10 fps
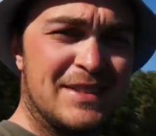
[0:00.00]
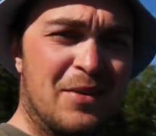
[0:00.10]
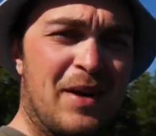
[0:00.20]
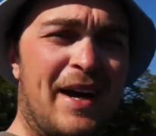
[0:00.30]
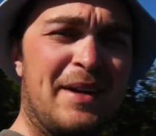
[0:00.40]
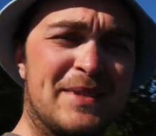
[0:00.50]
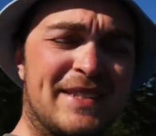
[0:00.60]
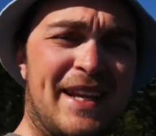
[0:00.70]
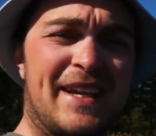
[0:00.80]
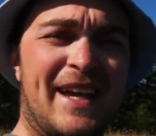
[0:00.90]
So I am
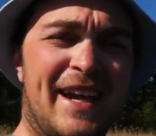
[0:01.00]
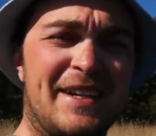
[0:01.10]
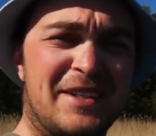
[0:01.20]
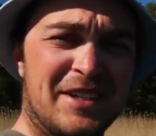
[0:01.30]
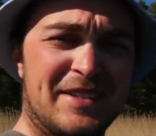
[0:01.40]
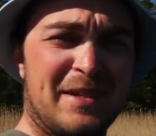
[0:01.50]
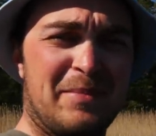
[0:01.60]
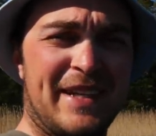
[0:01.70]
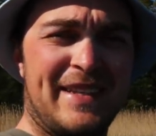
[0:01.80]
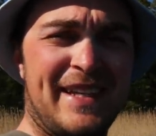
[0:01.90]
standing here just in
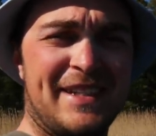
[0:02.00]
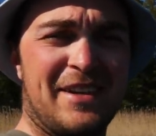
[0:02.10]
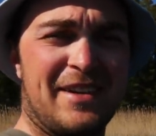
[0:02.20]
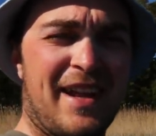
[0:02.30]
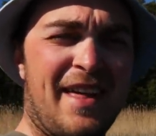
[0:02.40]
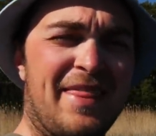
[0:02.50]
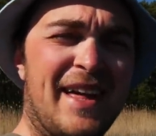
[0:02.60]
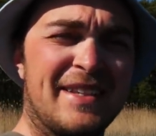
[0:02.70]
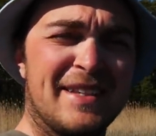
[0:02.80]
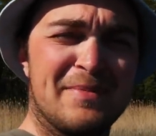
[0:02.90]
my t-shirt and
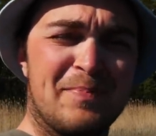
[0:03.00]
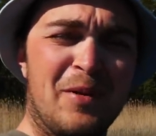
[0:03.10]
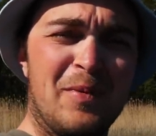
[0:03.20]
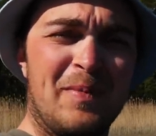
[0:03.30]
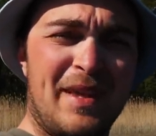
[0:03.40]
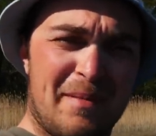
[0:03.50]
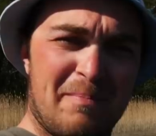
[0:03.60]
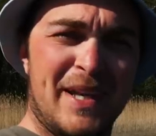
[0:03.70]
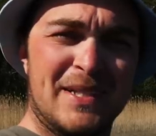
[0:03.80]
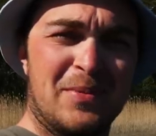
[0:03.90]
that is probably the
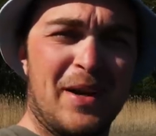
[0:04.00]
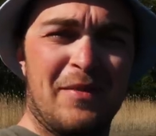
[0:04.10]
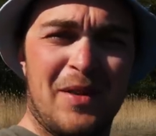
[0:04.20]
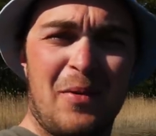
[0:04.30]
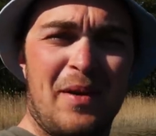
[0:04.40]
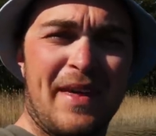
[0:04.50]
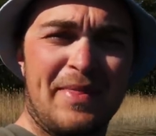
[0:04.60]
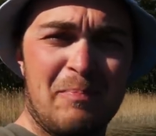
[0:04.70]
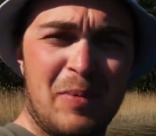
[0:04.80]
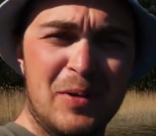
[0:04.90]
best way of knowing
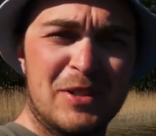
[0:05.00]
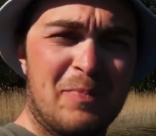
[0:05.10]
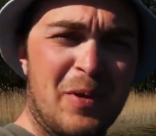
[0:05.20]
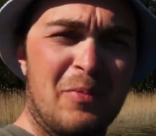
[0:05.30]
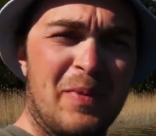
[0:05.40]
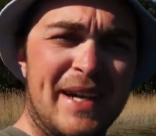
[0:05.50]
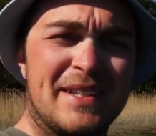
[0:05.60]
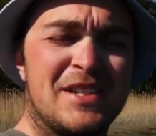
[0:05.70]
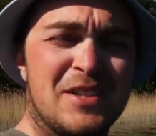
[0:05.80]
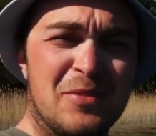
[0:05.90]
that the post-spawn
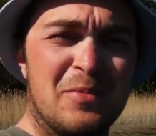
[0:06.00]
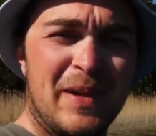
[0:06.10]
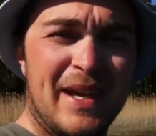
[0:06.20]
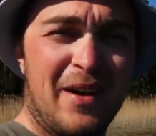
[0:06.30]
bite should be